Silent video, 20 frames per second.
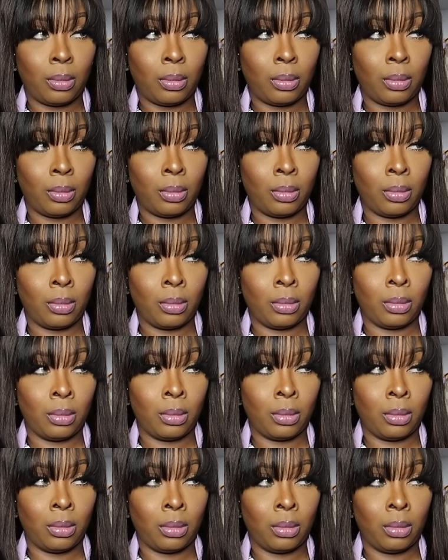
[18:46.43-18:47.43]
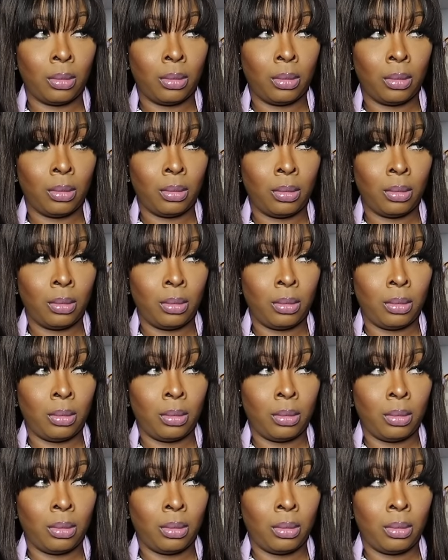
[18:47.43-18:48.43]

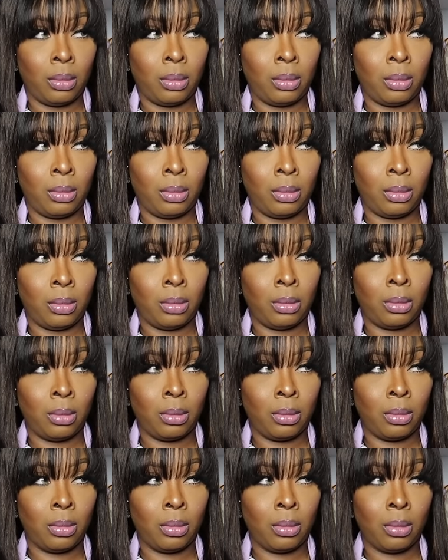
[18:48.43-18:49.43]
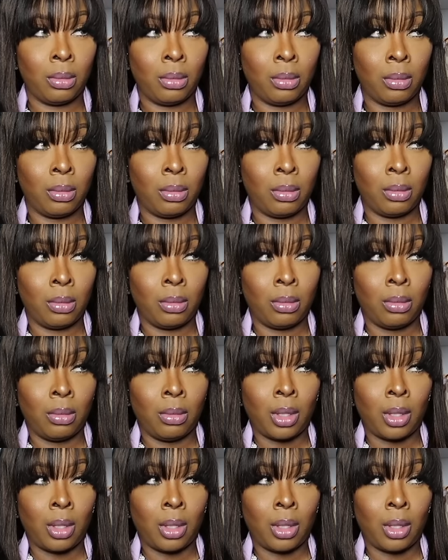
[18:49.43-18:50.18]
(silence)